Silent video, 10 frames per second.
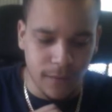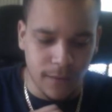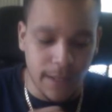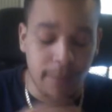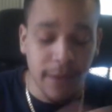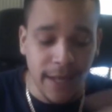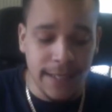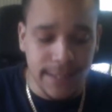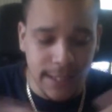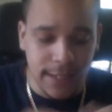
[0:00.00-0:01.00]
that book
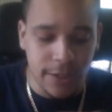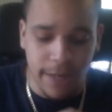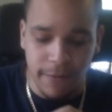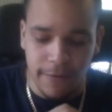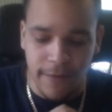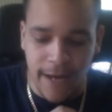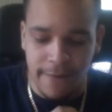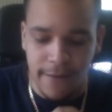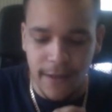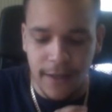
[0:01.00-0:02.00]
18, chapter 5,
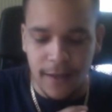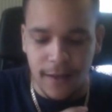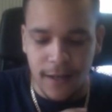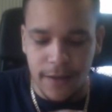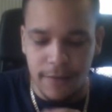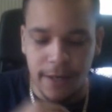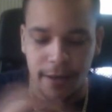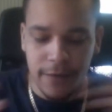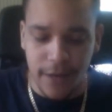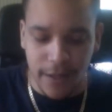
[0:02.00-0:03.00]
uh, the record
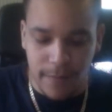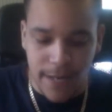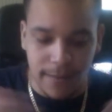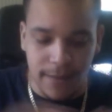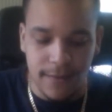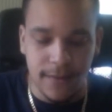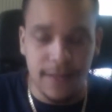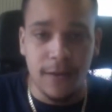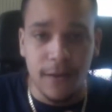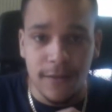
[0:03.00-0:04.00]
of John the Baptist
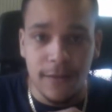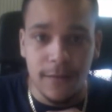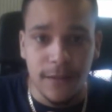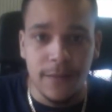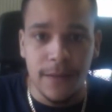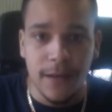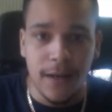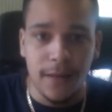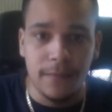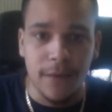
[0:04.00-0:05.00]
is also to be
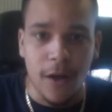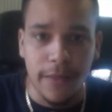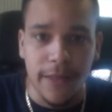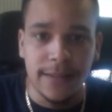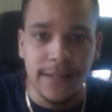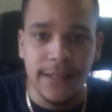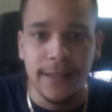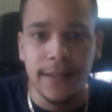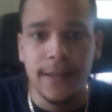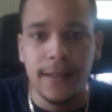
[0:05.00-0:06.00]
um, authentic.
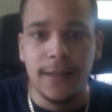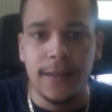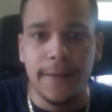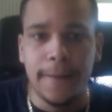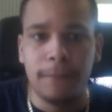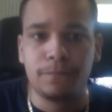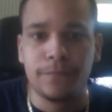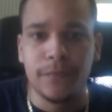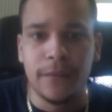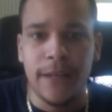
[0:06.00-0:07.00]
Um,
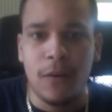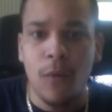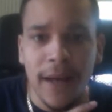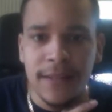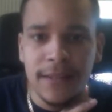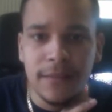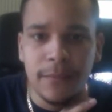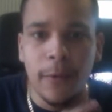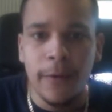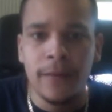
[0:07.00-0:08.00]
now, why is this
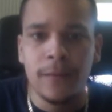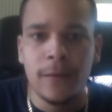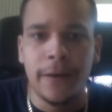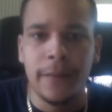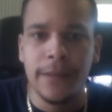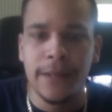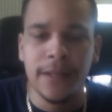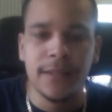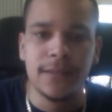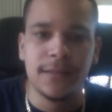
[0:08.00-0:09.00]
important? Well,
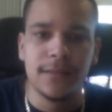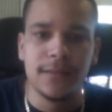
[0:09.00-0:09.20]
because